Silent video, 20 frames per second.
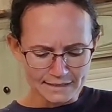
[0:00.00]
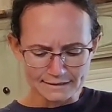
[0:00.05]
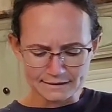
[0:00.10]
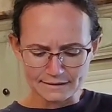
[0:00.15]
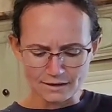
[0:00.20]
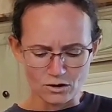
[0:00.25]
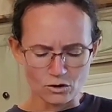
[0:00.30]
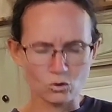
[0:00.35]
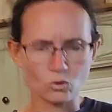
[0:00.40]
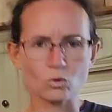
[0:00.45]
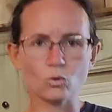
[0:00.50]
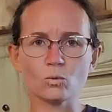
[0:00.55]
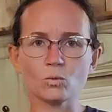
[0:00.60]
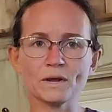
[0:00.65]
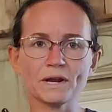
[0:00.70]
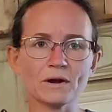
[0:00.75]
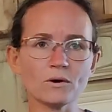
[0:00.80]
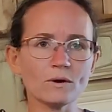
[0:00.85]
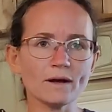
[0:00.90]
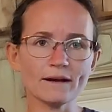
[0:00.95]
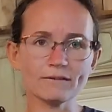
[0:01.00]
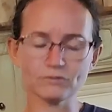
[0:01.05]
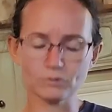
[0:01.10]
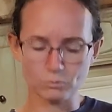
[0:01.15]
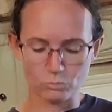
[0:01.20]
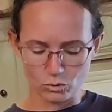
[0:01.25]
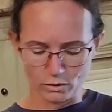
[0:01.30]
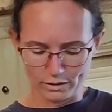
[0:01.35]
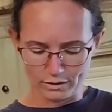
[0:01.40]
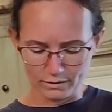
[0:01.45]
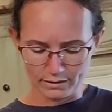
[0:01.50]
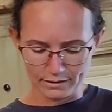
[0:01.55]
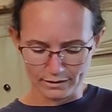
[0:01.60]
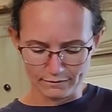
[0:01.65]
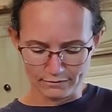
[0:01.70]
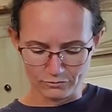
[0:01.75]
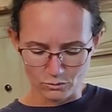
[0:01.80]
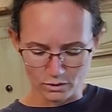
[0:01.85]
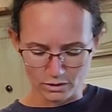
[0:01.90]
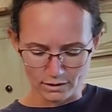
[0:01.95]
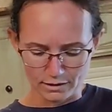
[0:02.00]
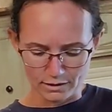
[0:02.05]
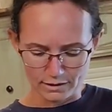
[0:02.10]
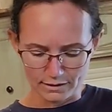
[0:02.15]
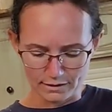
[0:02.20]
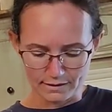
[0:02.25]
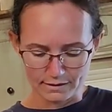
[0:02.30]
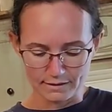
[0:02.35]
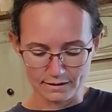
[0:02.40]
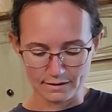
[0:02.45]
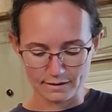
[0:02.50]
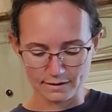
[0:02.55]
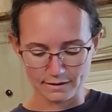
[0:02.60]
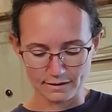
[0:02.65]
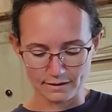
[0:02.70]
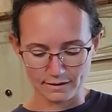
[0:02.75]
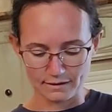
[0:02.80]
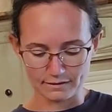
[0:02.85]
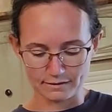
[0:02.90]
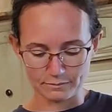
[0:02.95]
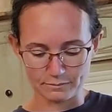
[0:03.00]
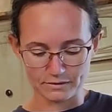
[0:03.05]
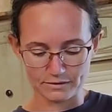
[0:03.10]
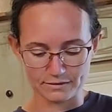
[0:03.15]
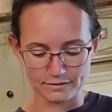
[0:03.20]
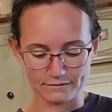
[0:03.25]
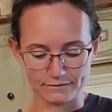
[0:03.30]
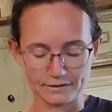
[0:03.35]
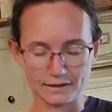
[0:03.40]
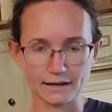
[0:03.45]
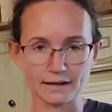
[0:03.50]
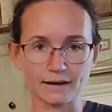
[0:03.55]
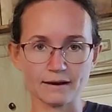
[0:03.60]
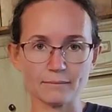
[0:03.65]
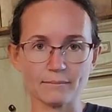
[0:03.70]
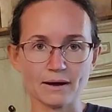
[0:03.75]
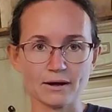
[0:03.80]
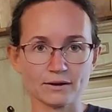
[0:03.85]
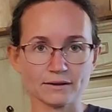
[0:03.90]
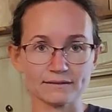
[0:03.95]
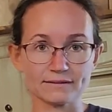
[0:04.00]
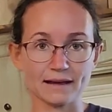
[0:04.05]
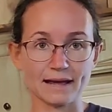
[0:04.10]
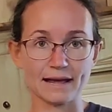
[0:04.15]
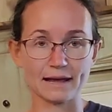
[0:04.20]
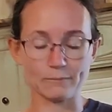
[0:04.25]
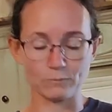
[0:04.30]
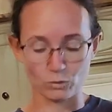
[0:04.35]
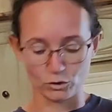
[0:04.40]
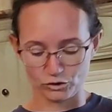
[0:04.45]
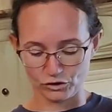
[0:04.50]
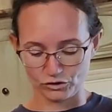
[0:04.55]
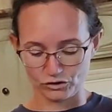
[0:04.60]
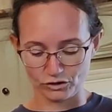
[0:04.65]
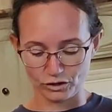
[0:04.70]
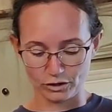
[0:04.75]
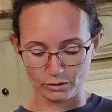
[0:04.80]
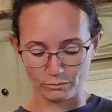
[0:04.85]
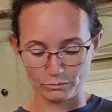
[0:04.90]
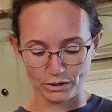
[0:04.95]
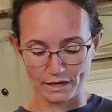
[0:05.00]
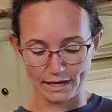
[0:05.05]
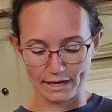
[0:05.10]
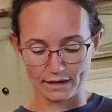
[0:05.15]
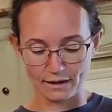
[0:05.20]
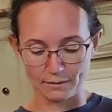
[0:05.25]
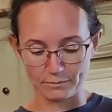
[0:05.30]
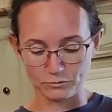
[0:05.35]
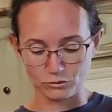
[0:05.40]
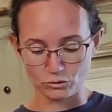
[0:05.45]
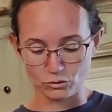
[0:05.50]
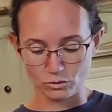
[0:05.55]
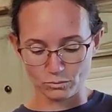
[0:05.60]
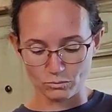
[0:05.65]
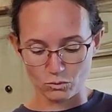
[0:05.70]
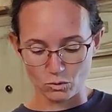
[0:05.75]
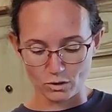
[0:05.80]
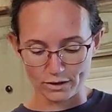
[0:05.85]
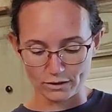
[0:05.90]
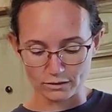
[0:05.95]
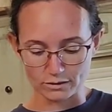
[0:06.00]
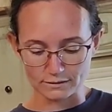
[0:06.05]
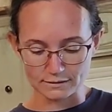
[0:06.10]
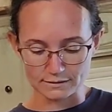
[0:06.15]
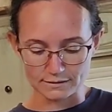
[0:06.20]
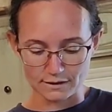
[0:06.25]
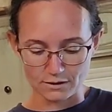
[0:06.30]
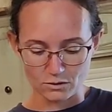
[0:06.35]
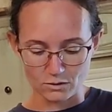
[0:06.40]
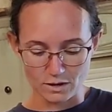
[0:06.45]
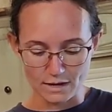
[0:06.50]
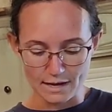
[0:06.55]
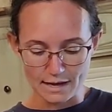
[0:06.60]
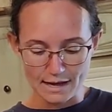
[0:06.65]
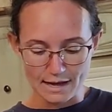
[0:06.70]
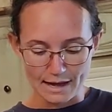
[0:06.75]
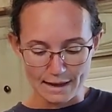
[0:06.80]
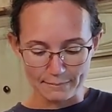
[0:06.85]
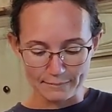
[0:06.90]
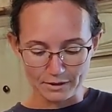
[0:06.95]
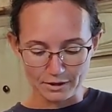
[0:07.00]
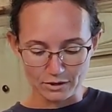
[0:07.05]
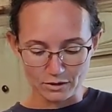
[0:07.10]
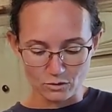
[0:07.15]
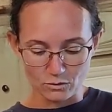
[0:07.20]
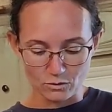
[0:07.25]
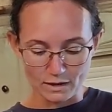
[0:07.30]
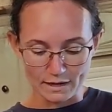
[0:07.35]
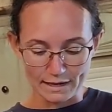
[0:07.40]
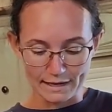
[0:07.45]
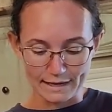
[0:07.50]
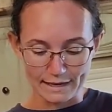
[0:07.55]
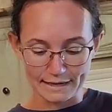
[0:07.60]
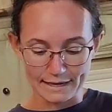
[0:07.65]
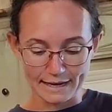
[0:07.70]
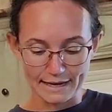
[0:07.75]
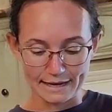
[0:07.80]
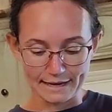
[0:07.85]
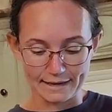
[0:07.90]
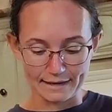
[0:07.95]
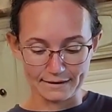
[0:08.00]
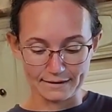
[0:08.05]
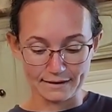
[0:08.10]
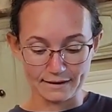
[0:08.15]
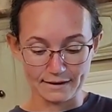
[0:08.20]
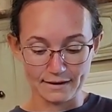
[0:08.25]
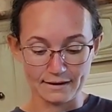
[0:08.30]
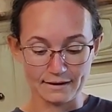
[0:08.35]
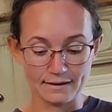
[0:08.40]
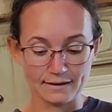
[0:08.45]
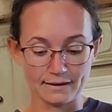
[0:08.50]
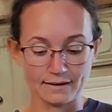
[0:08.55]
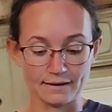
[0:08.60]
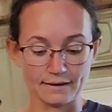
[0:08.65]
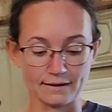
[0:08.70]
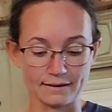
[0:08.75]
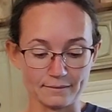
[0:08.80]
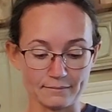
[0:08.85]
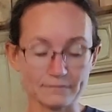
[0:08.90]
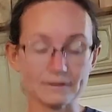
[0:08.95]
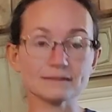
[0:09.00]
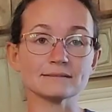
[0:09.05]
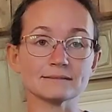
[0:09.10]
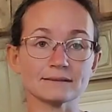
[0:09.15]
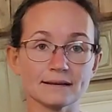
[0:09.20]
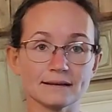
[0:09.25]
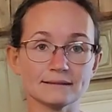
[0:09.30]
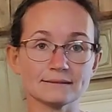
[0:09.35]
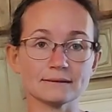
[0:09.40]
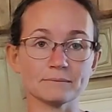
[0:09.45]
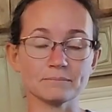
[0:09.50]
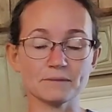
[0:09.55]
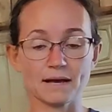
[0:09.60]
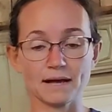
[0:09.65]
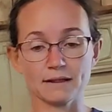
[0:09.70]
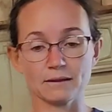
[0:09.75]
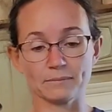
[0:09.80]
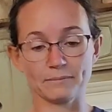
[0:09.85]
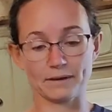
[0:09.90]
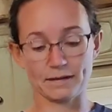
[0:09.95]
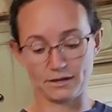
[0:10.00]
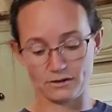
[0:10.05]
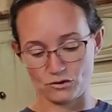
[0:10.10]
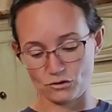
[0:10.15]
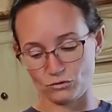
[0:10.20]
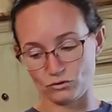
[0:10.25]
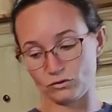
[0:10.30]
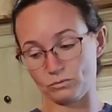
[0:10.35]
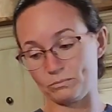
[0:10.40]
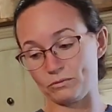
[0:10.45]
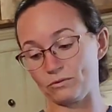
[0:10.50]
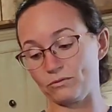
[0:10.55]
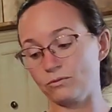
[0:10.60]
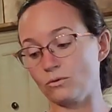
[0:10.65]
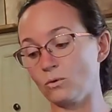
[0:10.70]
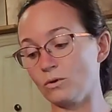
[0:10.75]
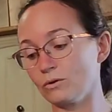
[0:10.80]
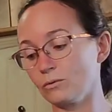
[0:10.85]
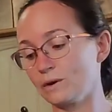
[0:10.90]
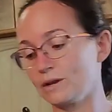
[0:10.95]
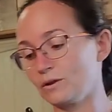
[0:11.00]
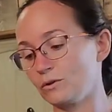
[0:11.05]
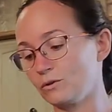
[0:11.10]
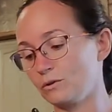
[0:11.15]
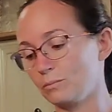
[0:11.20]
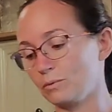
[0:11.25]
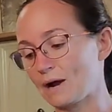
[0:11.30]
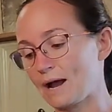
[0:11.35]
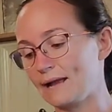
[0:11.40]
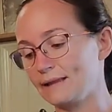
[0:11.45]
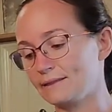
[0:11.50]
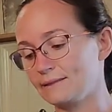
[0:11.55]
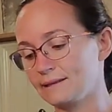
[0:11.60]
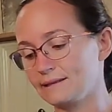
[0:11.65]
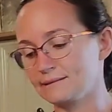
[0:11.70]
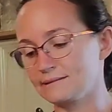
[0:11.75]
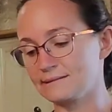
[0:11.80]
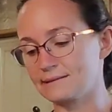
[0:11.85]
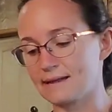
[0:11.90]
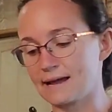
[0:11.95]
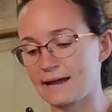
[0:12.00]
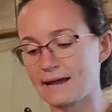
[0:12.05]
so we don't have to boil it for a specific amount of time. We're just going to bring it up to a boil. So I'm going to go ahead and slice up the jalapenos before we do the brine this